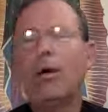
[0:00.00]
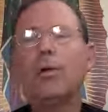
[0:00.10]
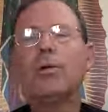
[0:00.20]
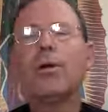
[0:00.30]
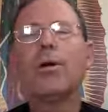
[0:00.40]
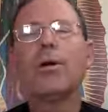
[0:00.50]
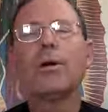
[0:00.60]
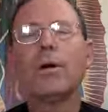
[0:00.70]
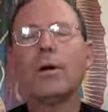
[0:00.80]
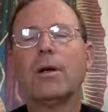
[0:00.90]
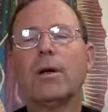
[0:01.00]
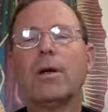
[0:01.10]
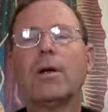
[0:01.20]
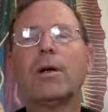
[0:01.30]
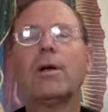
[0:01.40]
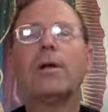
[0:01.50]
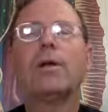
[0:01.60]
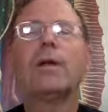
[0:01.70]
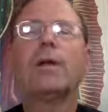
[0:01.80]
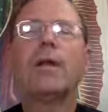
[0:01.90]
O Lord,
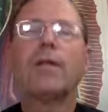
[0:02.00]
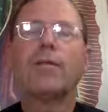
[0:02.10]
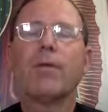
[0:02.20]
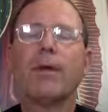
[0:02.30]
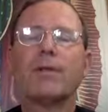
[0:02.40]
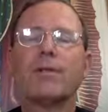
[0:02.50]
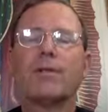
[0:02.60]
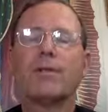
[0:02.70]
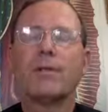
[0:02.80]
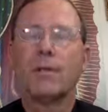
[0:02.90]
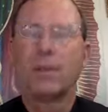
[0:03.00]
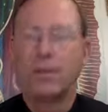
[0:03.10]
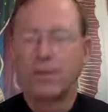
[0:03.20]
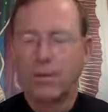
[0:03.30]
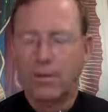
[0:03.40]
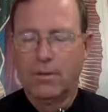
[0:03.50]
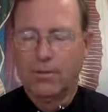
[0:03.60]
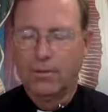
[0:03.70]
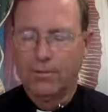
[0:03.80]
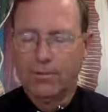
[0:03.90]
deliver us.
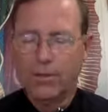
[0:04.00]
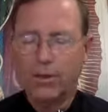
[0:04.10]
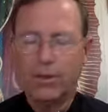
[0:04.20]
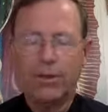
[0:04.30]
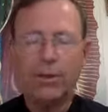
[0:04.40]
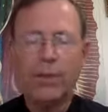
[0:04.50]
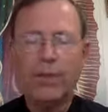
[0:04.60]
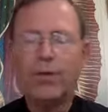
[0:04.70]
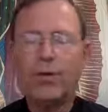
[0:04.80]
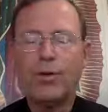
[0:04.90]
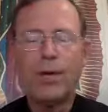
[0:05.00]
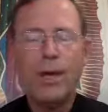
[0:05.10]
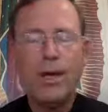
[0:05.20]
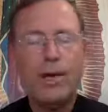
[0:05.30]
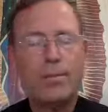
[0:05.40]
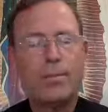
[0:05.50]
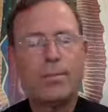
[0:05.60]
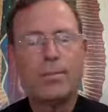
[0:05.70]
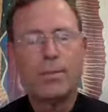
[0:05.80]
For the glory of your name,